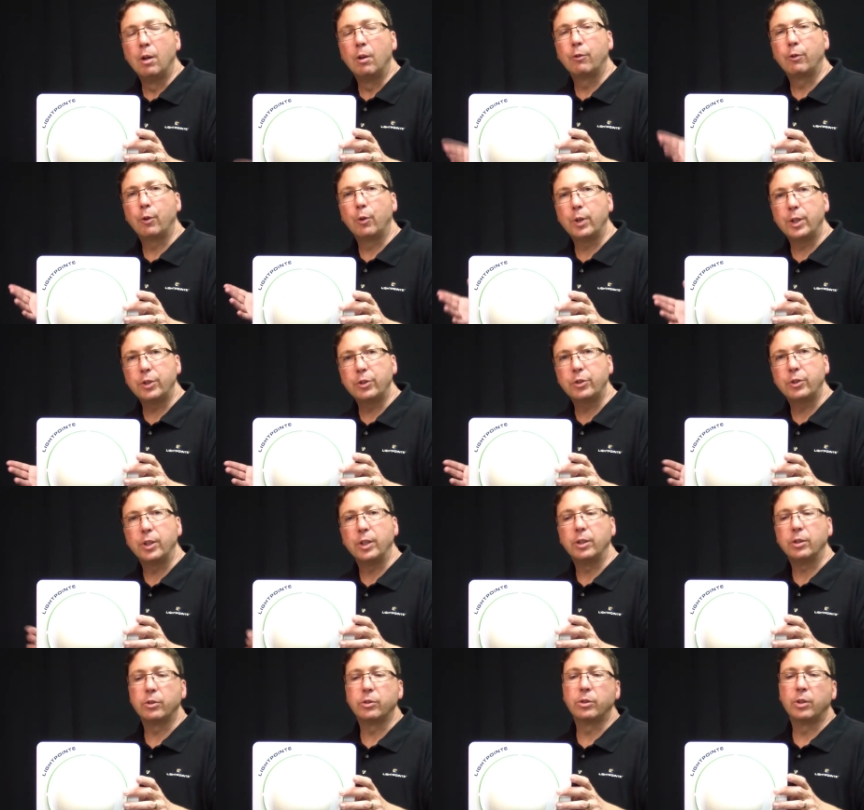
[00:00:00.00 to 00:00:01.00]
For
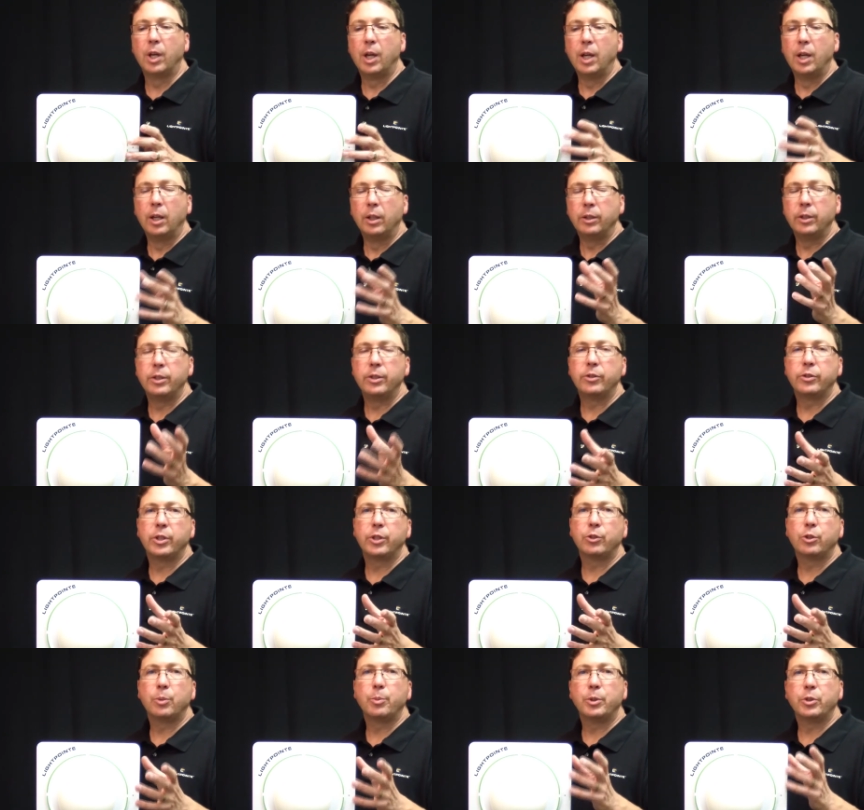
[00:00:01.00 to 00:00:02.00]
instance, the
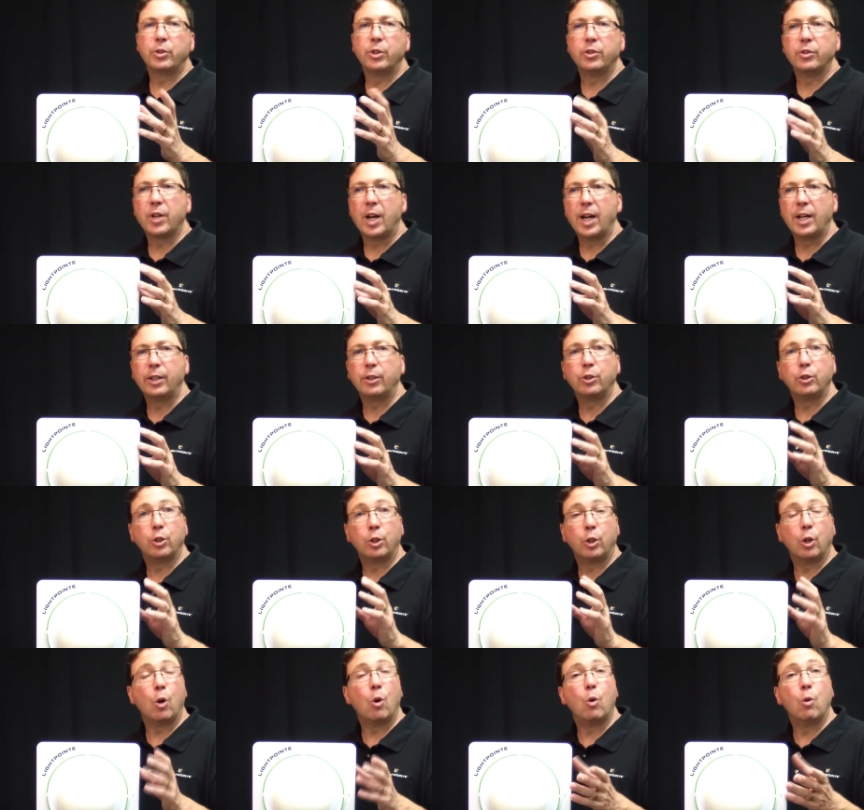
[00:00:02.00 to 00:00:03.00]
system is designed to
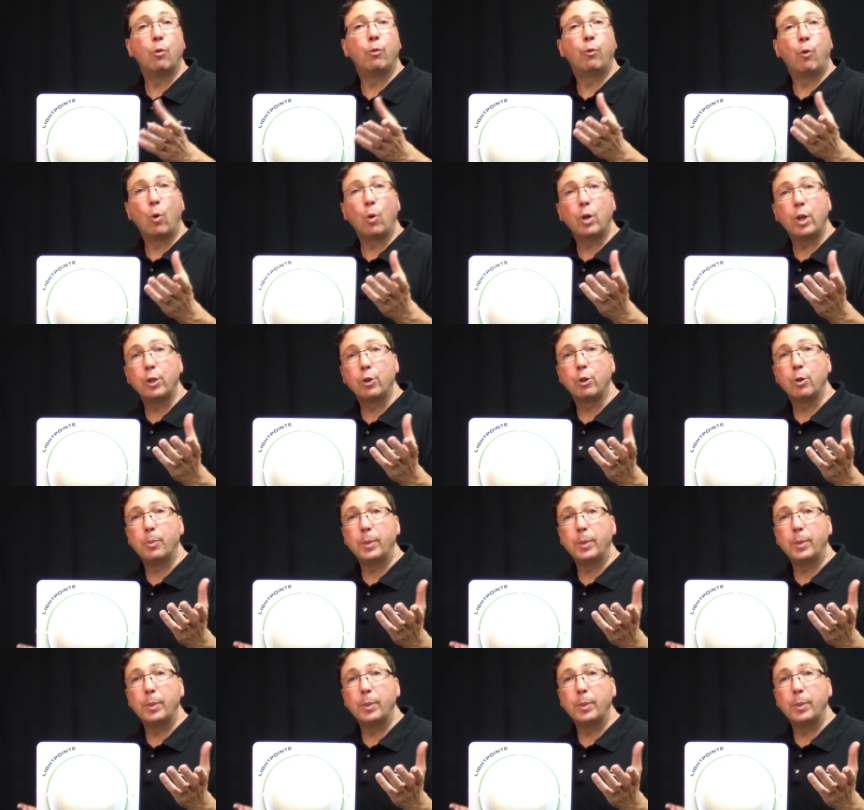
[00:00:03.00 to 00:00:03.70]
go four hundred